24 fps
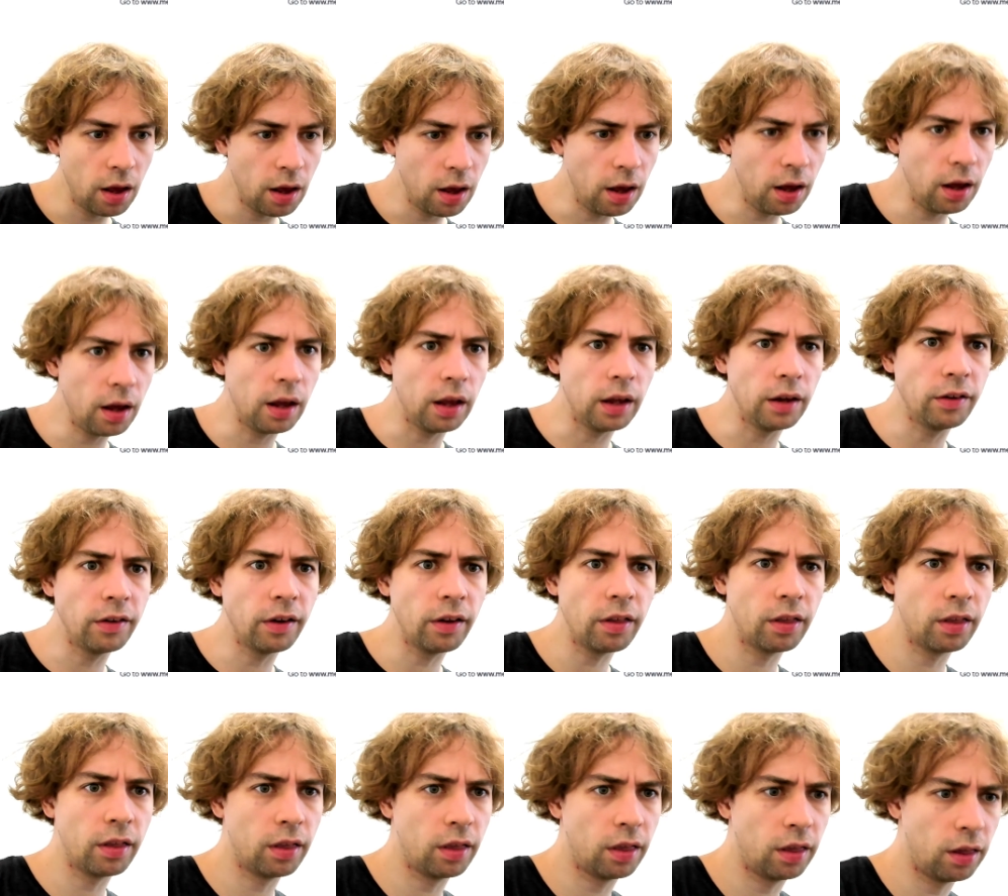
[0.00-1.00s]
I
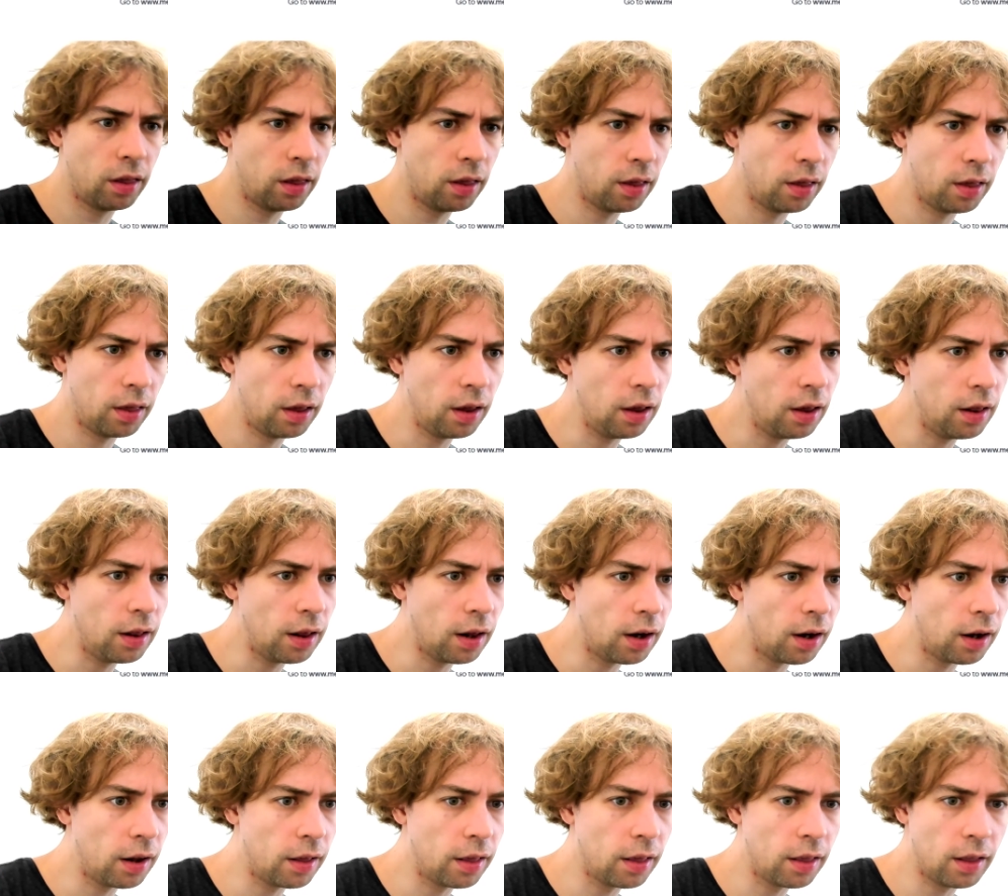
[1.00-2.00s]
just see that
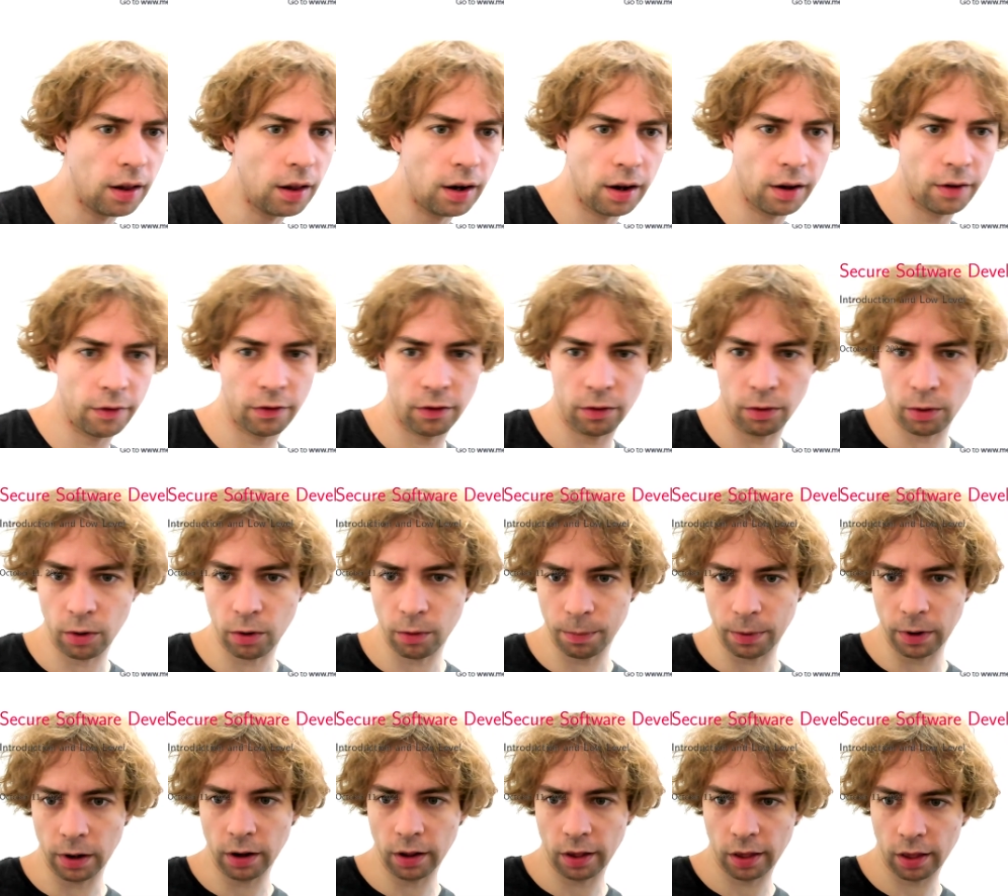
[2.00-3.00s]
I still have to
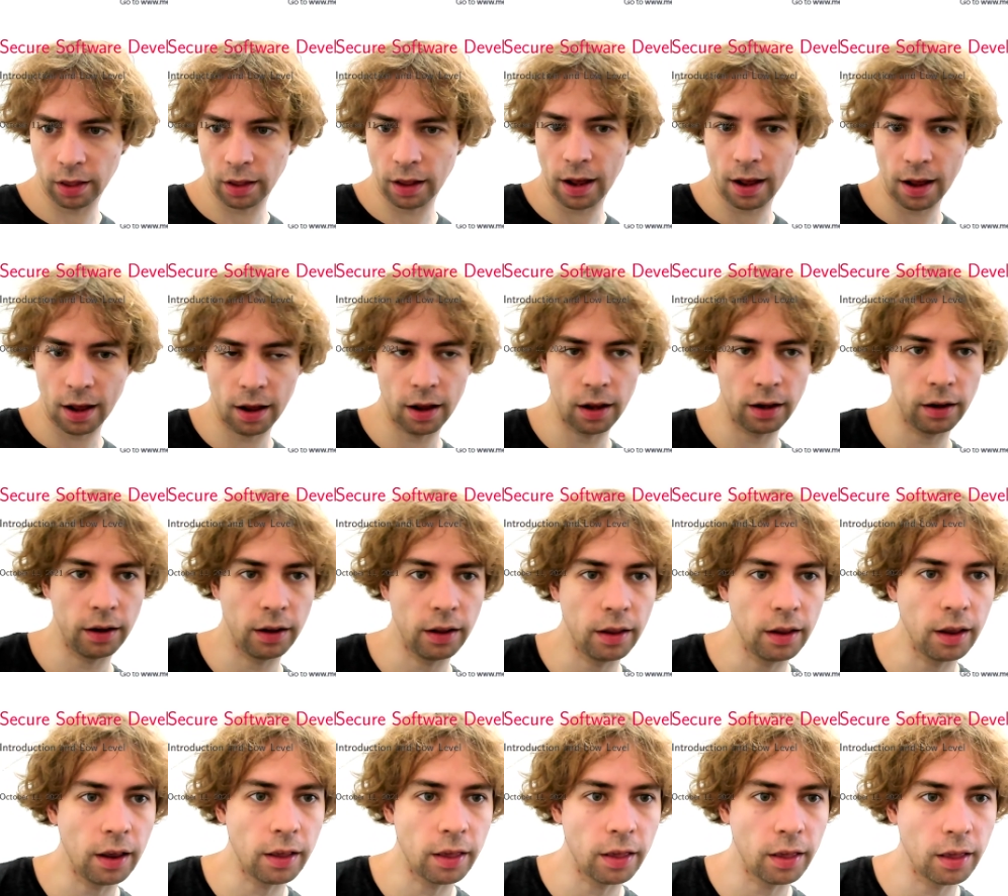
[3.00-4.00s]
open this.
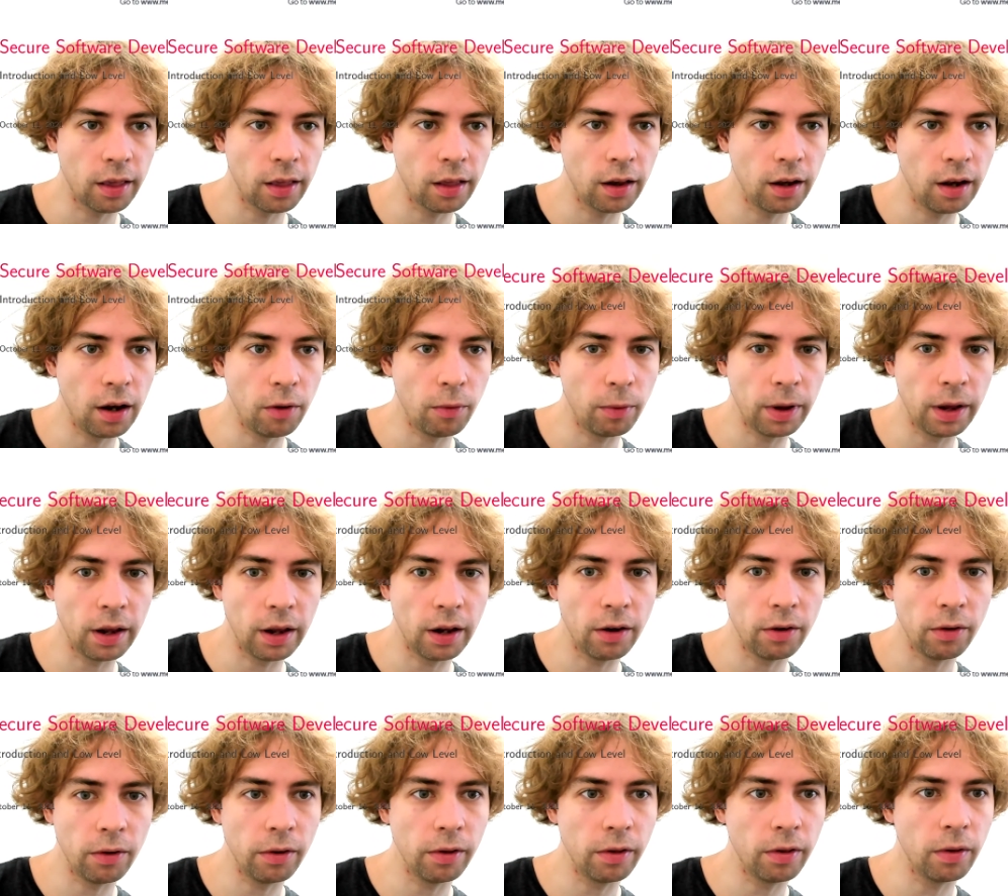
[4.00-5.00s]
Yes, now we can
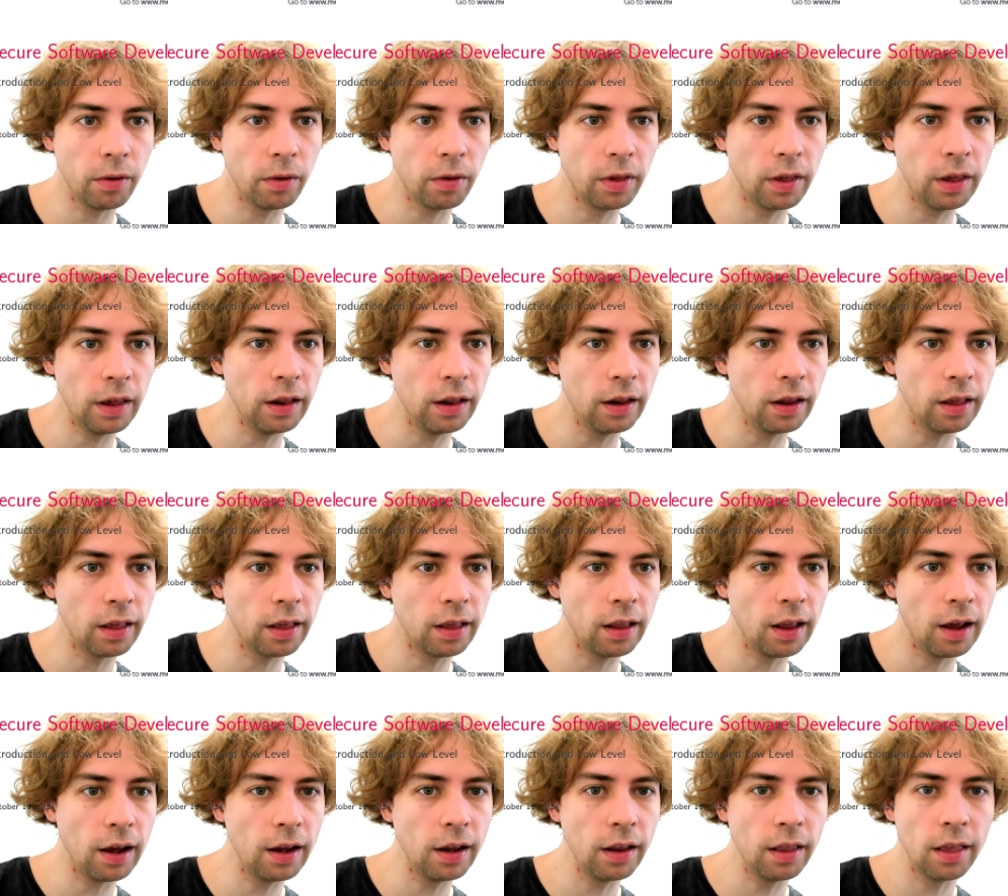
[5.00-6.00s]
also see the
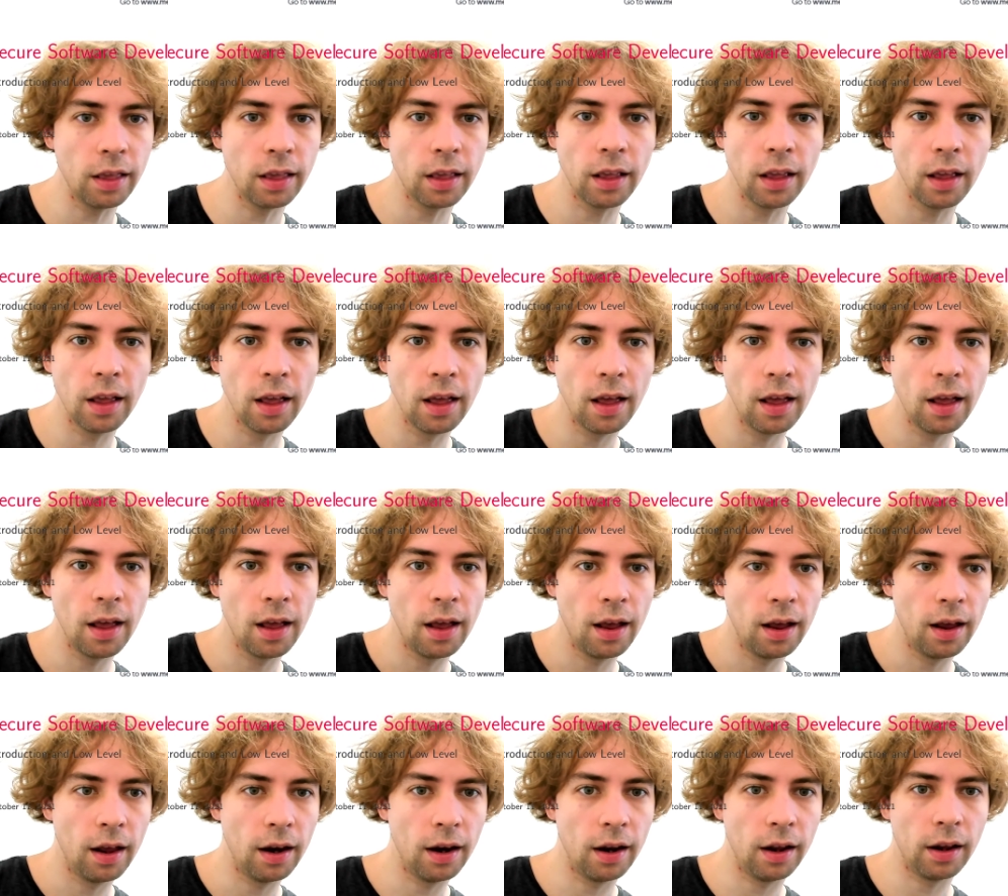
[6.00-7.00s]
slides.
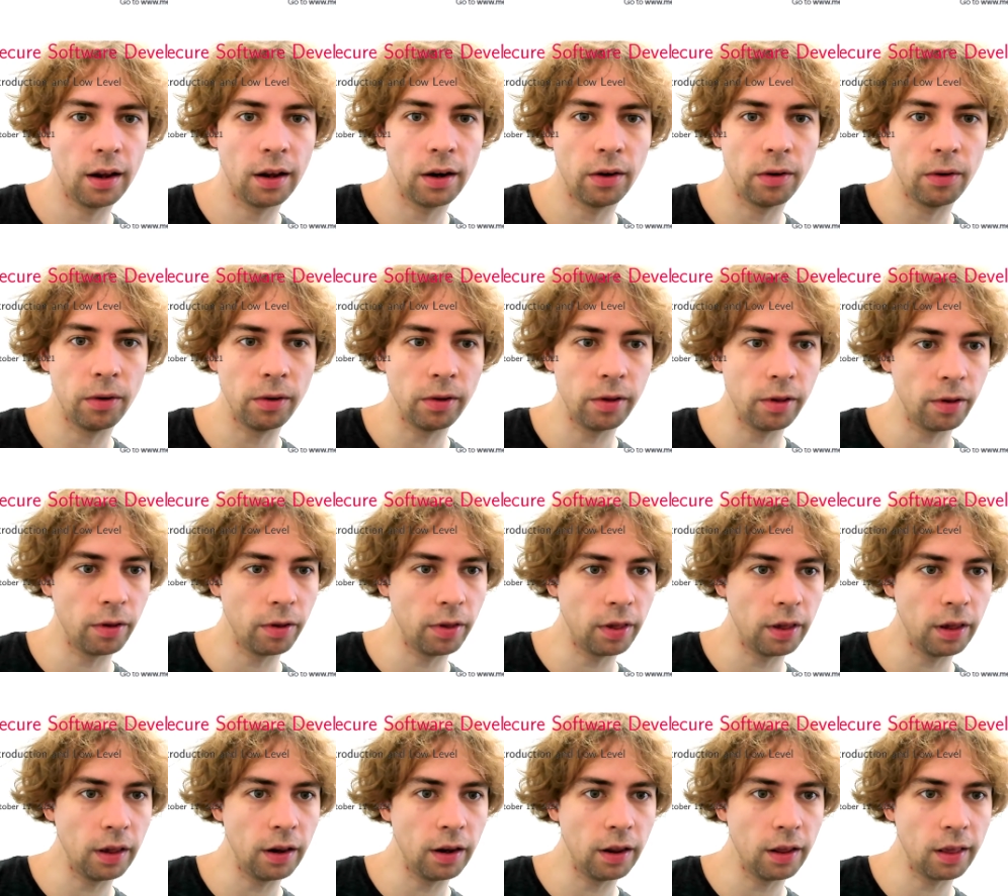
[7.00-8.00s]
I can also
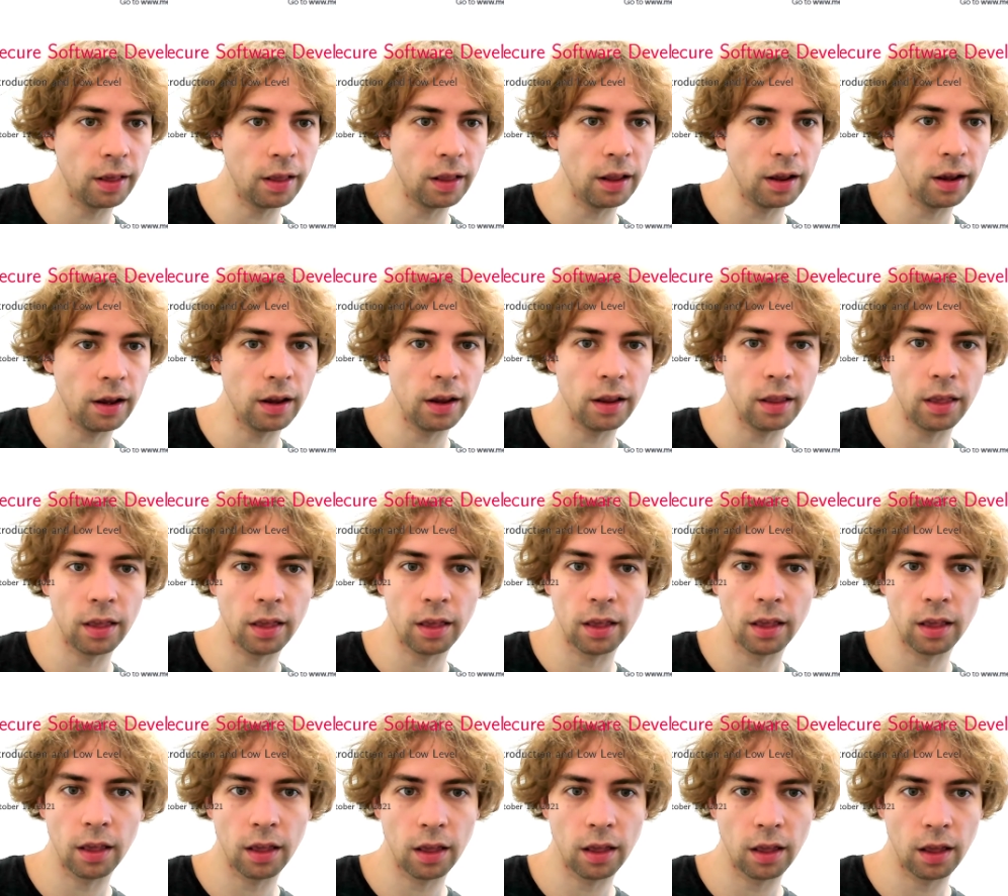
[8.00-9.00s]
see the
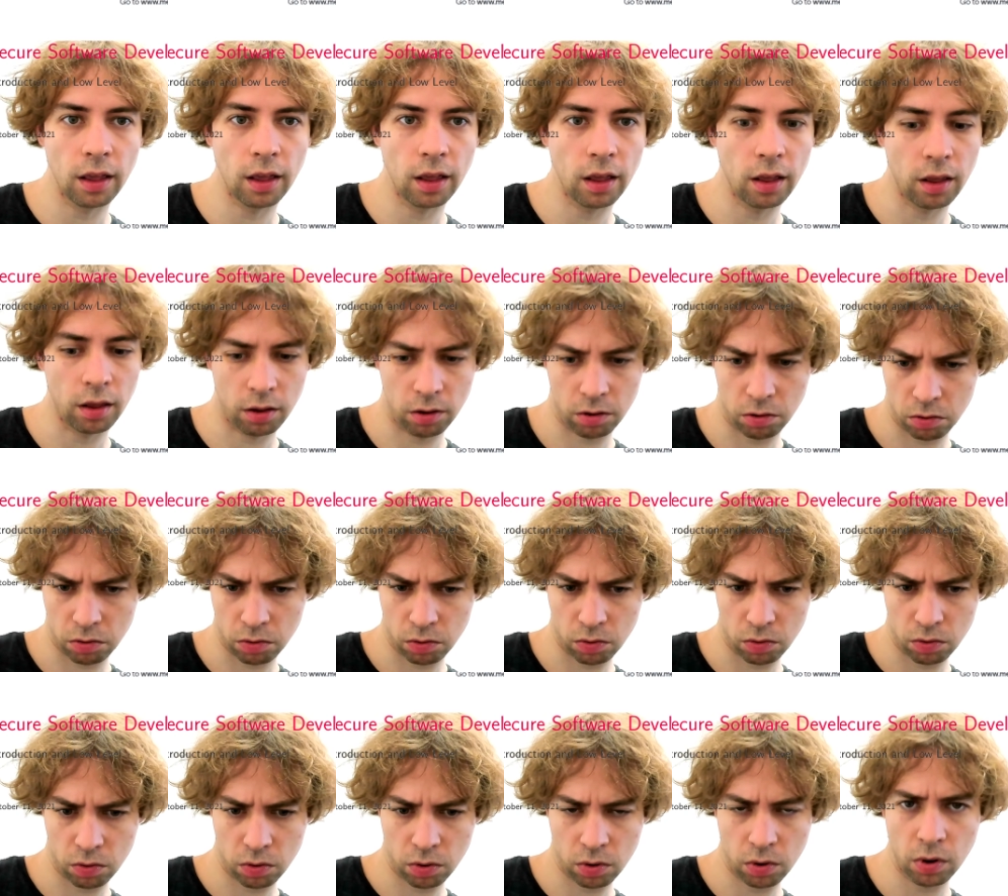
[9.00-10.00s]
slides,
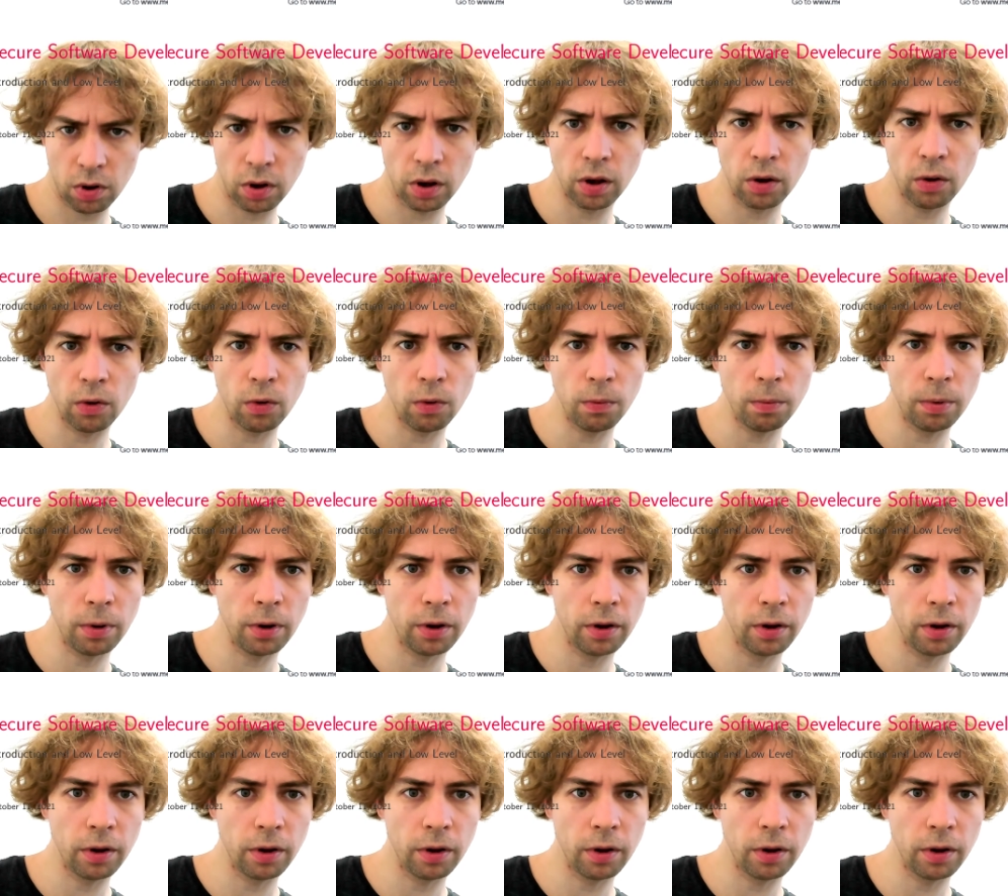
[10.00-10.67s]
I hope.